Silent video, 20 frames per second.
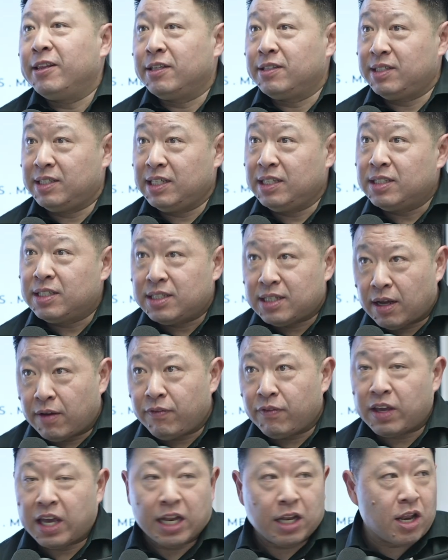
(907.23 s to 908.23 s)
the scenes
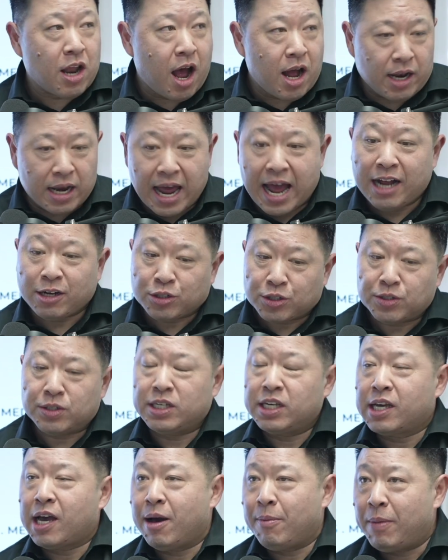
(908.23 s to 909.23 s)
stuff cannot
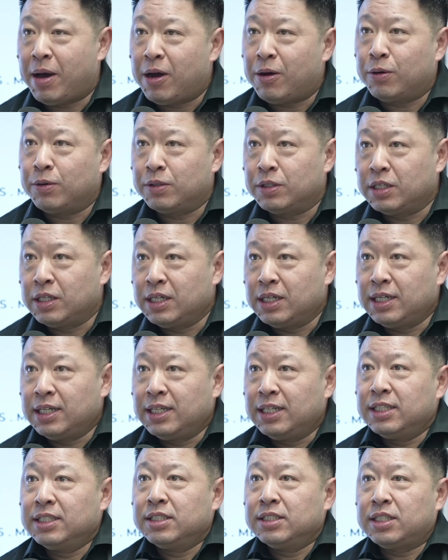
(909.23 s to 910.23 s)
actually come out
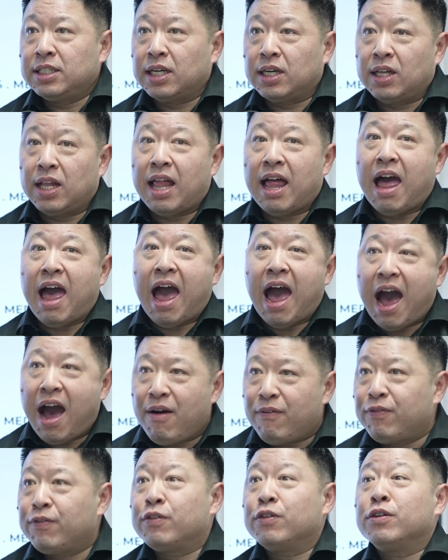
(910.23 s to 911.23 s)
till
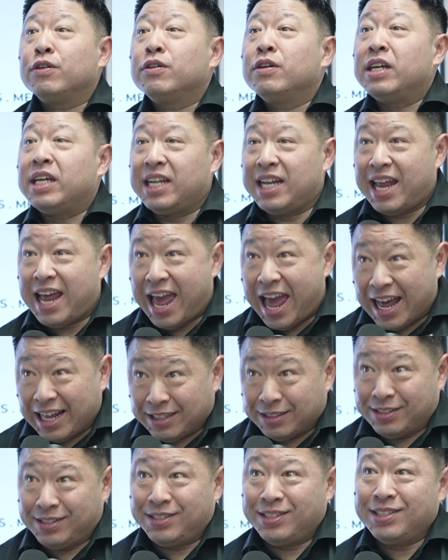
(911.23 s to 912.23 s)
after it
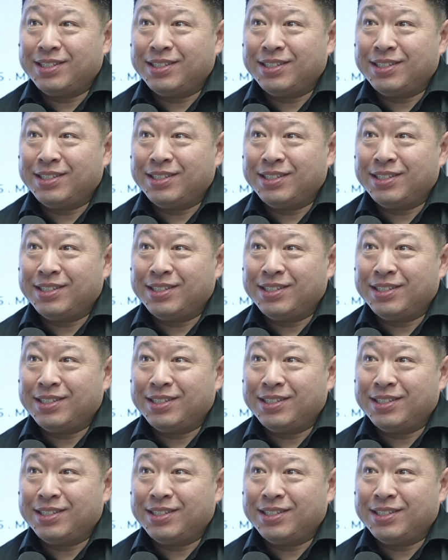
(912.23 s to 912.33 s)
ends.